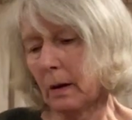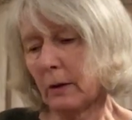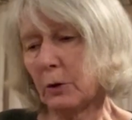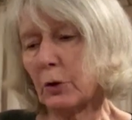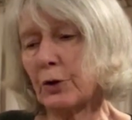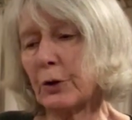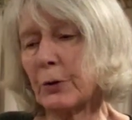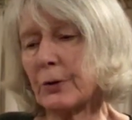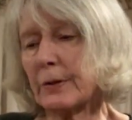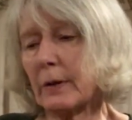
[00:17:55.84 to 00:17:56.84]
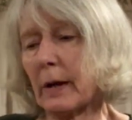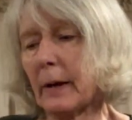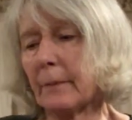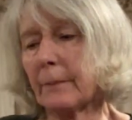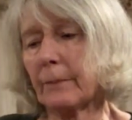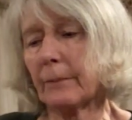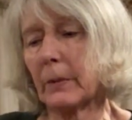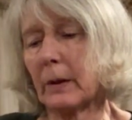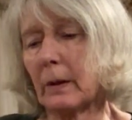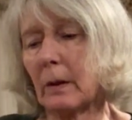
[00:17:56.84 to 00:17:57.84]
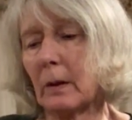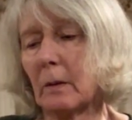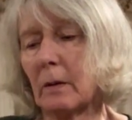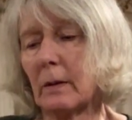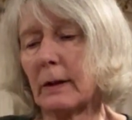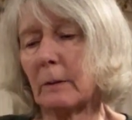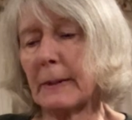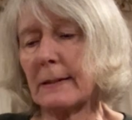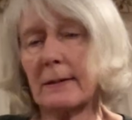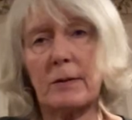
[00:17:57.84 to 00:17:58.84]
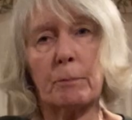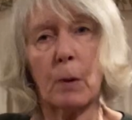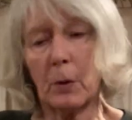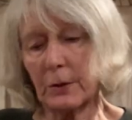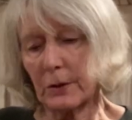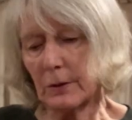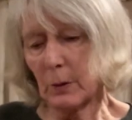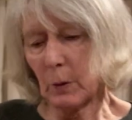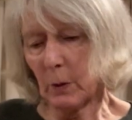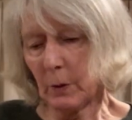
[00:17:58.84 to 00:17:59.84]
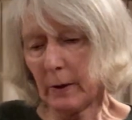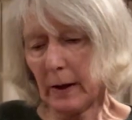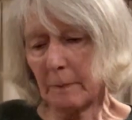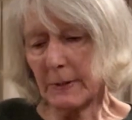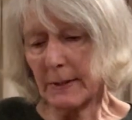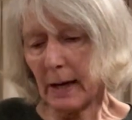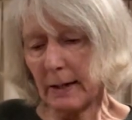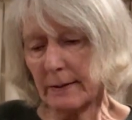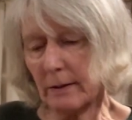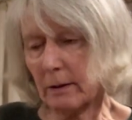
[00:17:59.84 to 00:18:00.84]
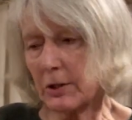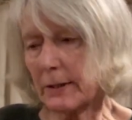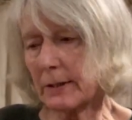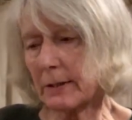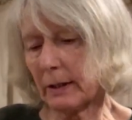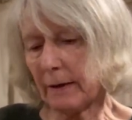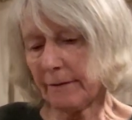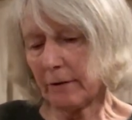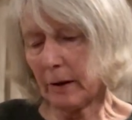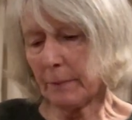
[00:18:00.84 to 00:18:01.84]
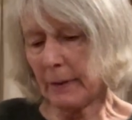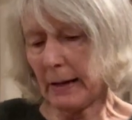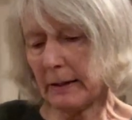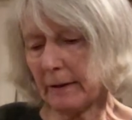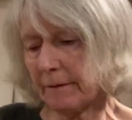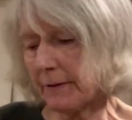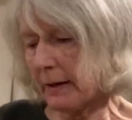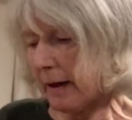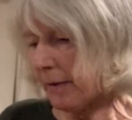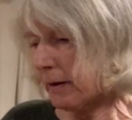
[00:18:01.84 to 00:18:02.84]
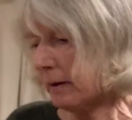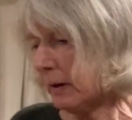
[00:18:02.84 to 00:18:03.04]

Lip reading: You could use little pieces of moss or sisal just to cover up any of the other